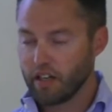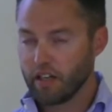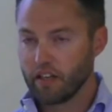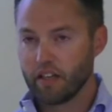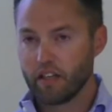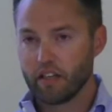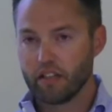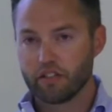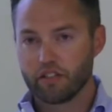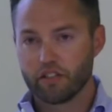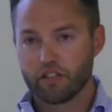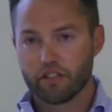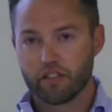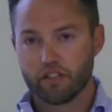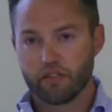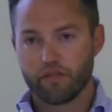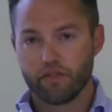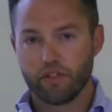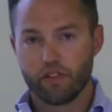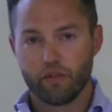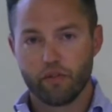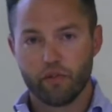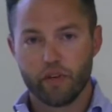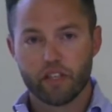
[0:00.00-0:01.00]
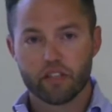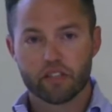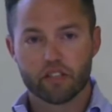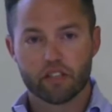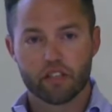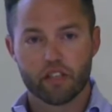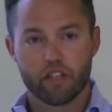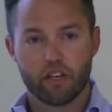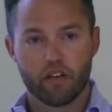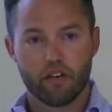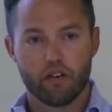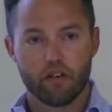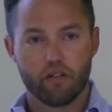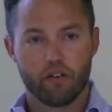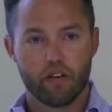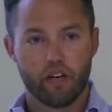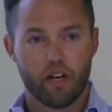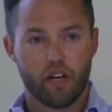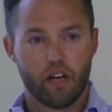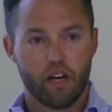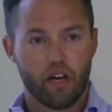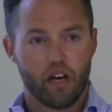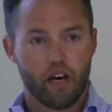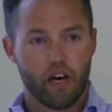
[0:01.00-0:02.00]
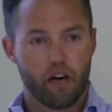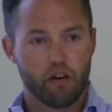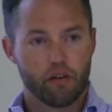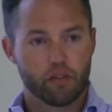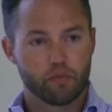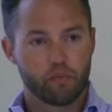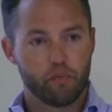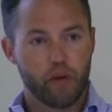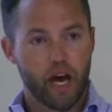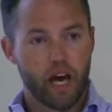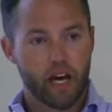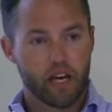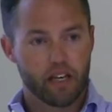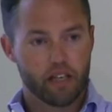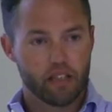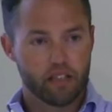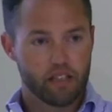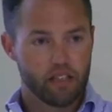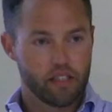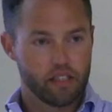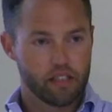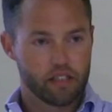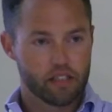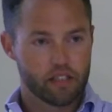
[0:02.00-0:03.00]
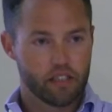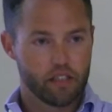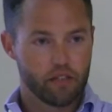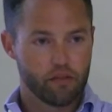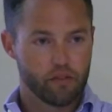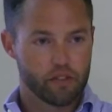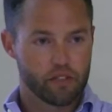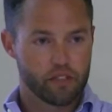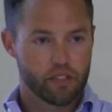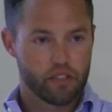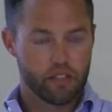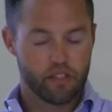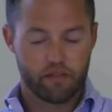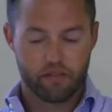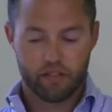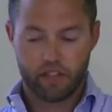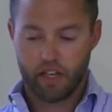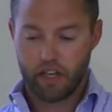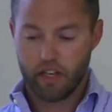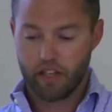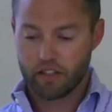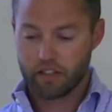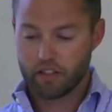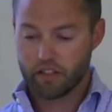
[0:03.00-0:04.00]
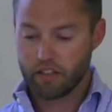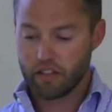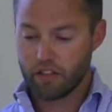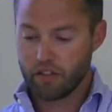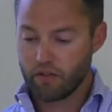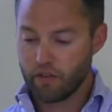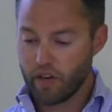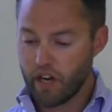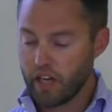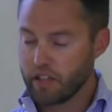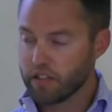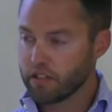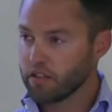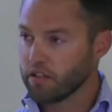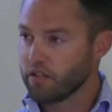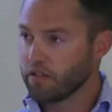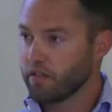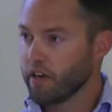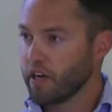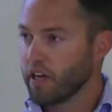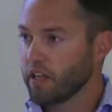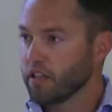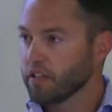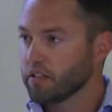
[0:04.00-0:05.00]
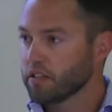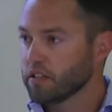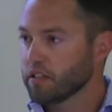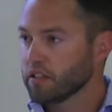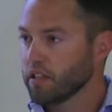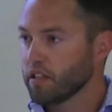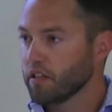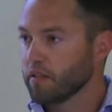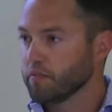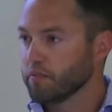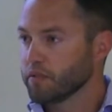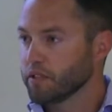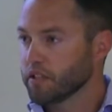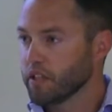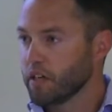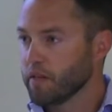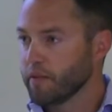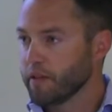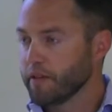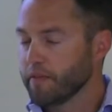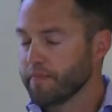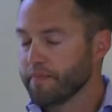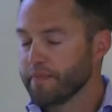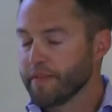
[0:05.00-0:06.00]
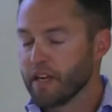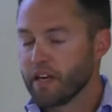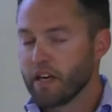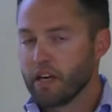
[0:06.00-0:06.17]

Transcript: And then just a few weeks ago, I was back in D.C. with Steve Case and their Rise of the Rest Summit.